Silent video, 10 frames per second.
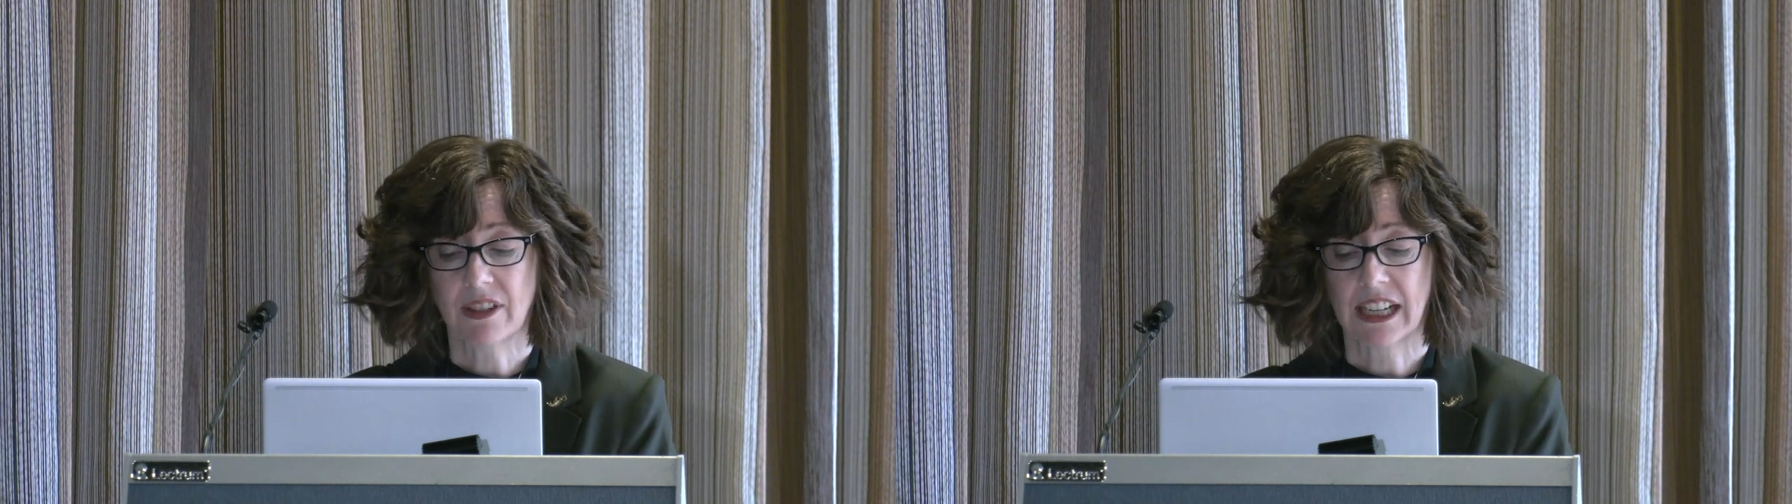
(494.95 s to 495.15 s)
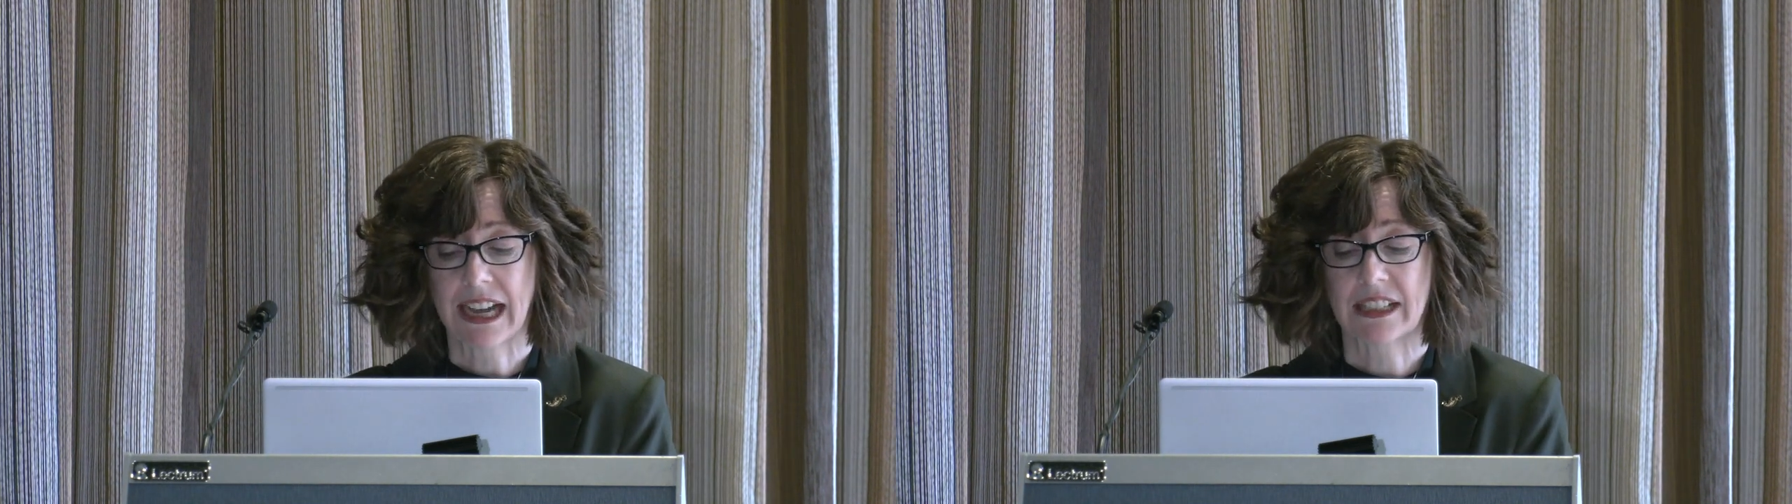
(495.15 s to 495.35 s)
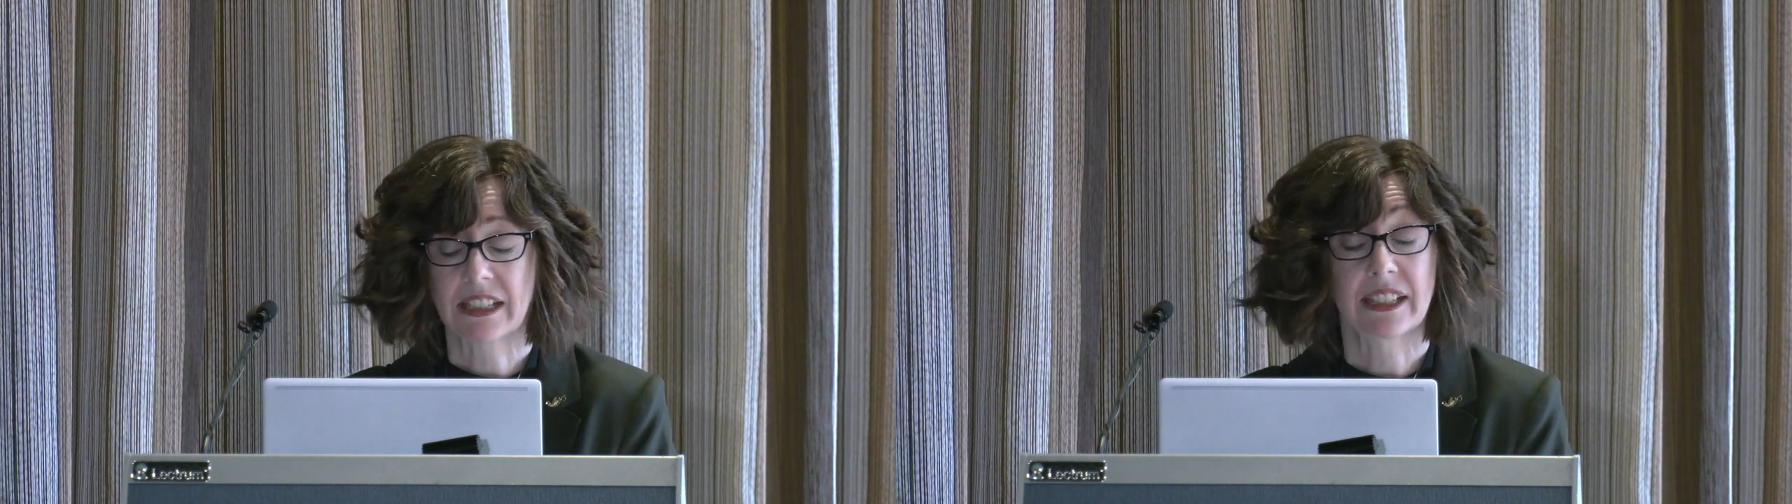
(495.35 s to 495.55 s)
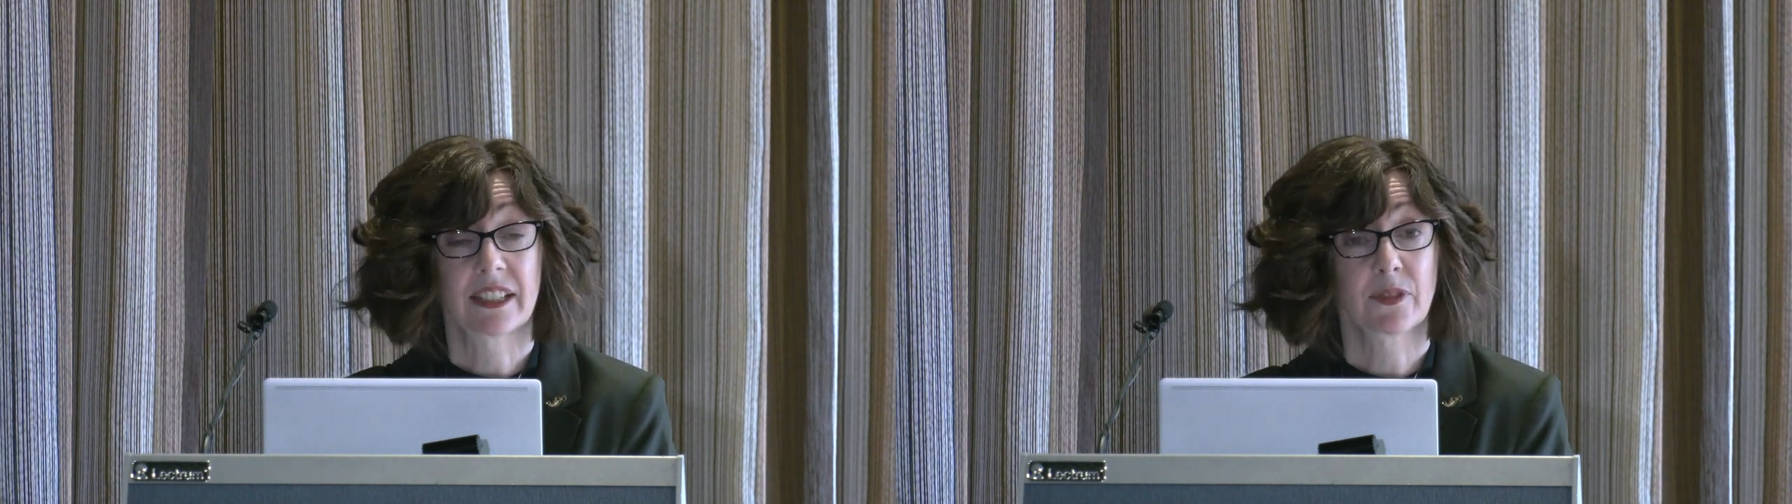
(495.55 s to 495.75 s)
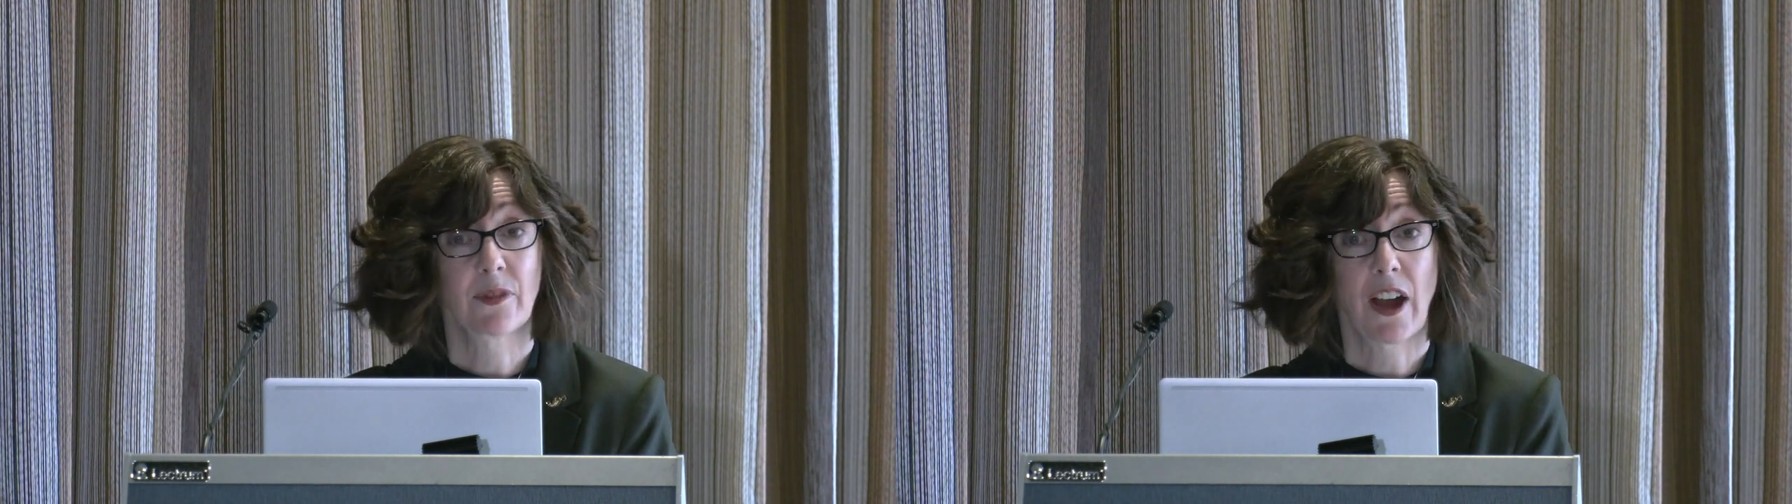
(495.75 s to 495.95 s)
regarded
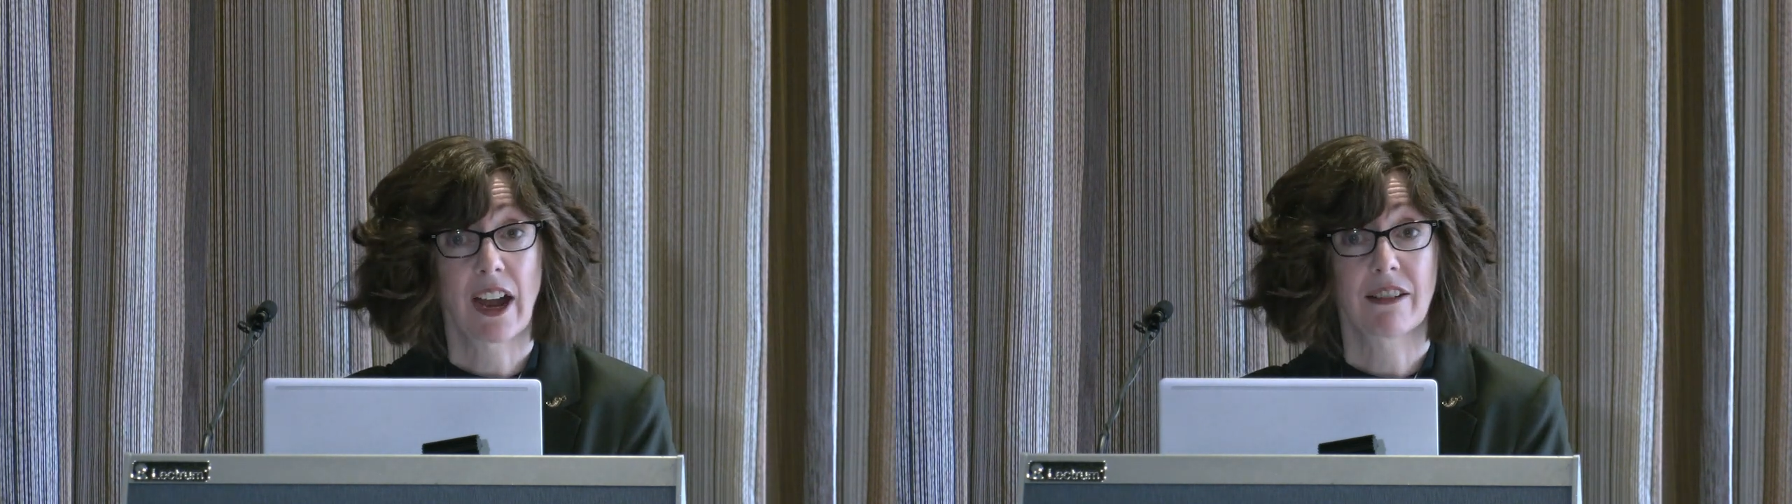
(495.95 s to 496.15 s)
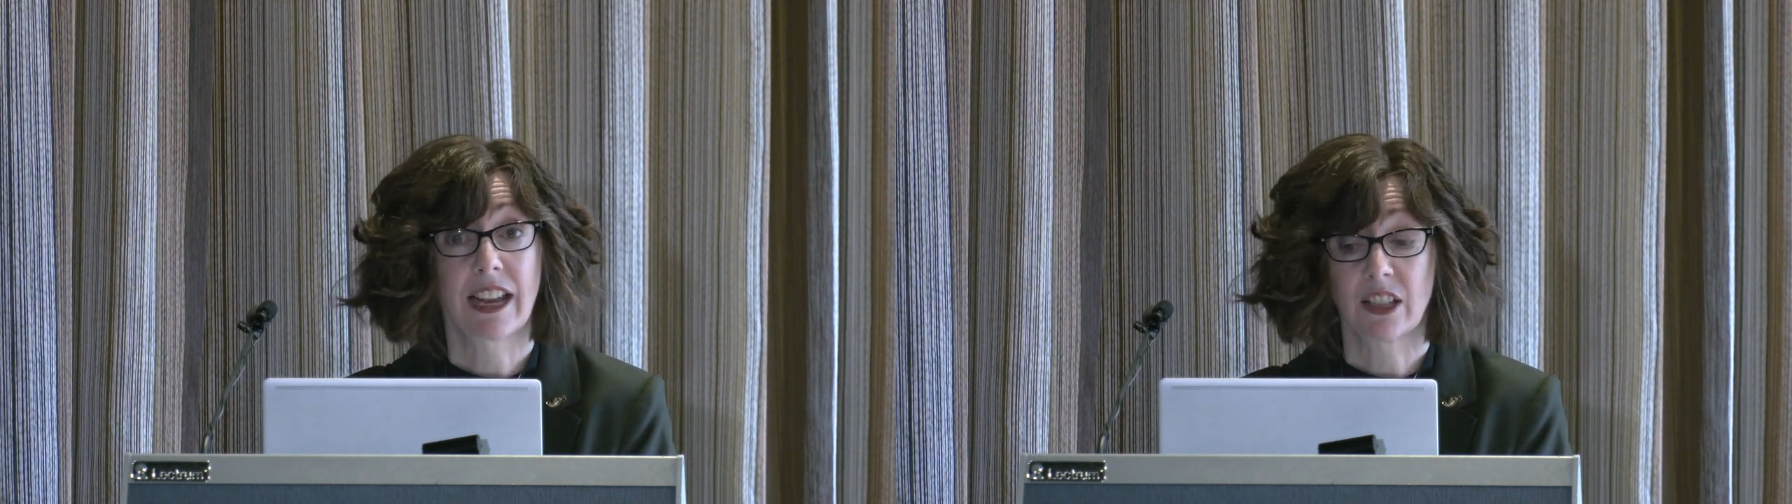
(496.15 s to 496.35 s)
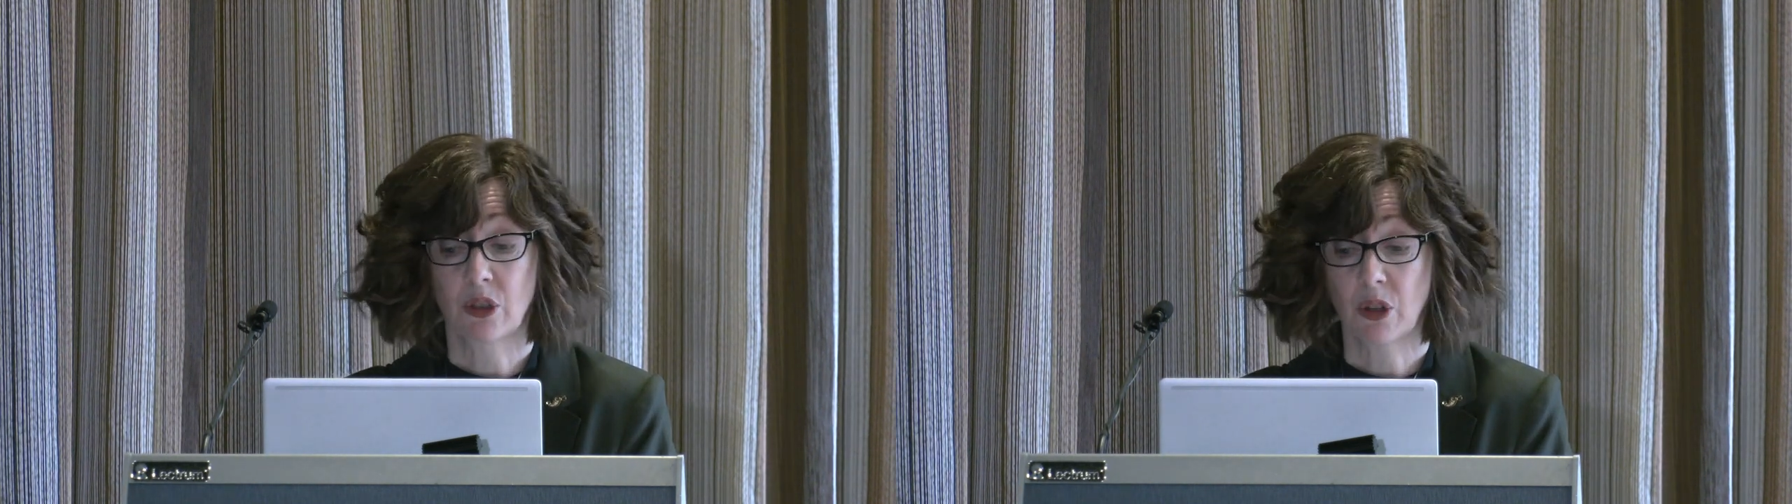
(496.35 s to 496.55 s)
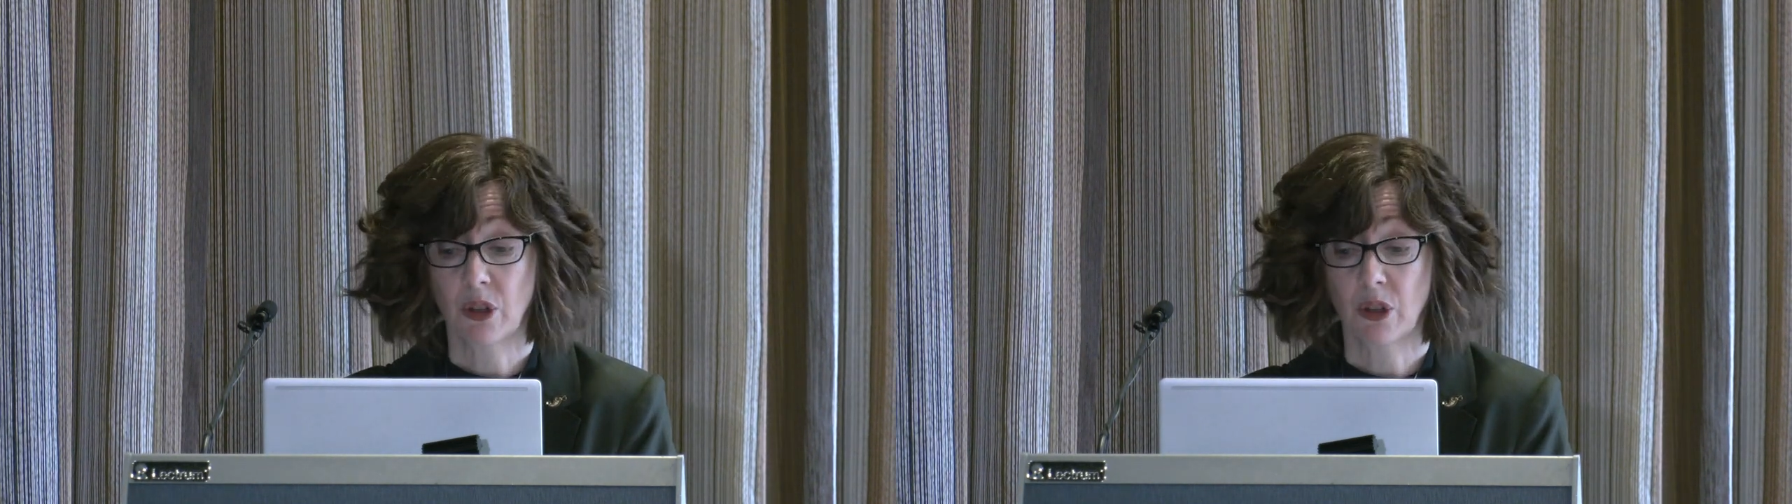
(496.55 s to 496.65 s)
as fire and